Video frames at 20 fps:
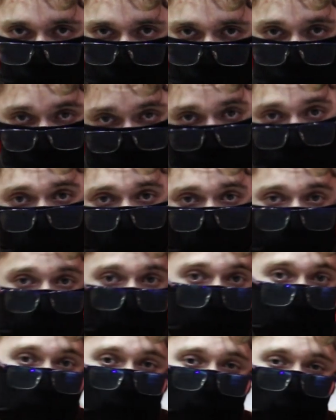
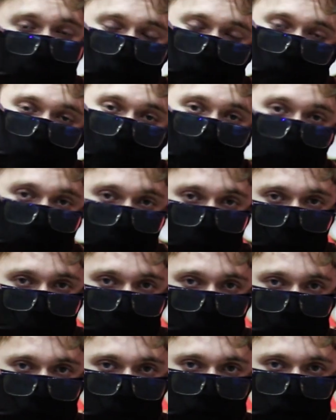reciprocating under
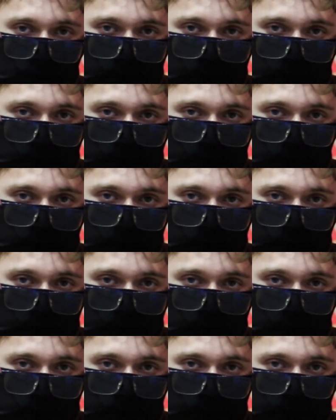recoil.